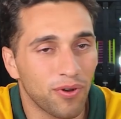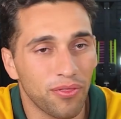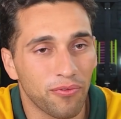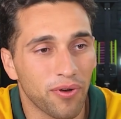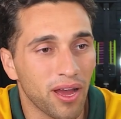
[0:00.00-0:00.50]
Well,
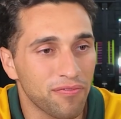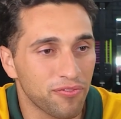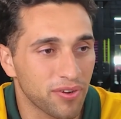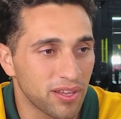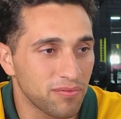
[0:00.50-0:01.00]
the
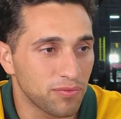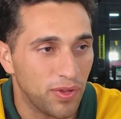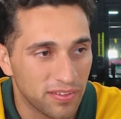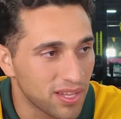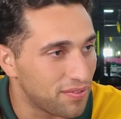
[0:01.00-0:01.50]
rivalry
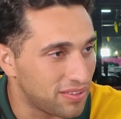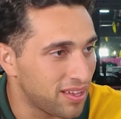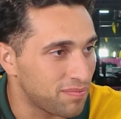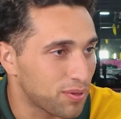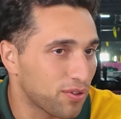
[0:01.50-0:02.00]
is never
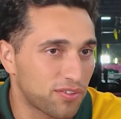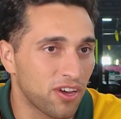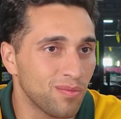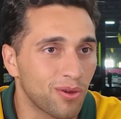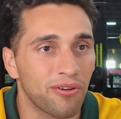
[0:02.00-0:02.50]
dead because
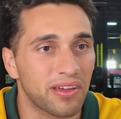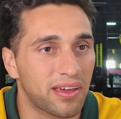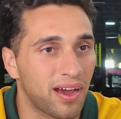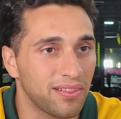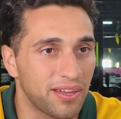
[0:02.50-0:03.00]
Conor McGregor
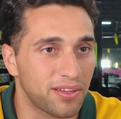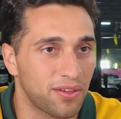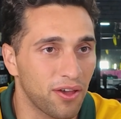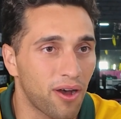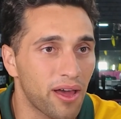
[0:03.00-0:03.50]
can't let it
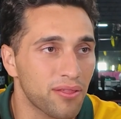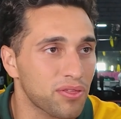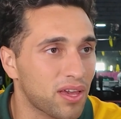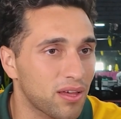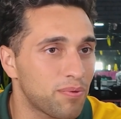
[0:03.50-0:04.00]
go. I don't
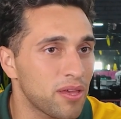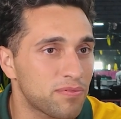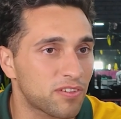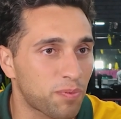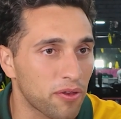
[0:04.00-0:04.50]
think
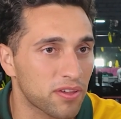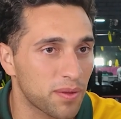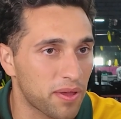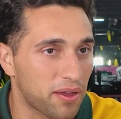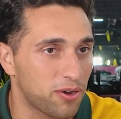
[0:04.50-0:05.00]
Khabib's spoken
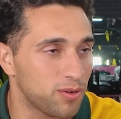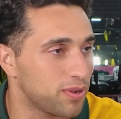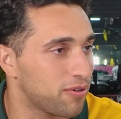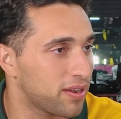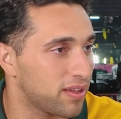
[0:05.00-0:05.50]
about
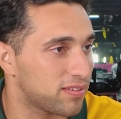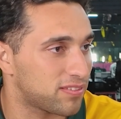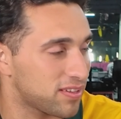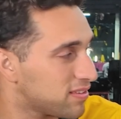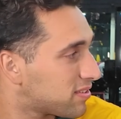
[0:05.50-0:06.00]
Conor McGregor
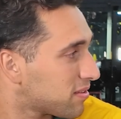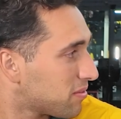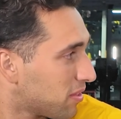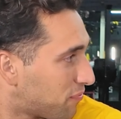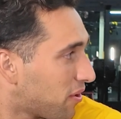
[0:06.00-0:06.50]
since
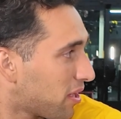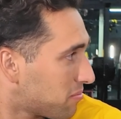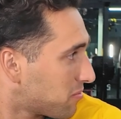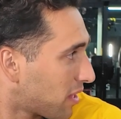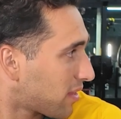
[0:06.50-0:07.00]
the fight
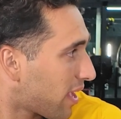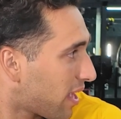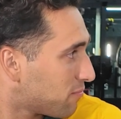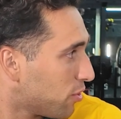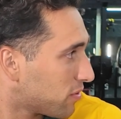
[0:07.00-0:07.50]
that they had, in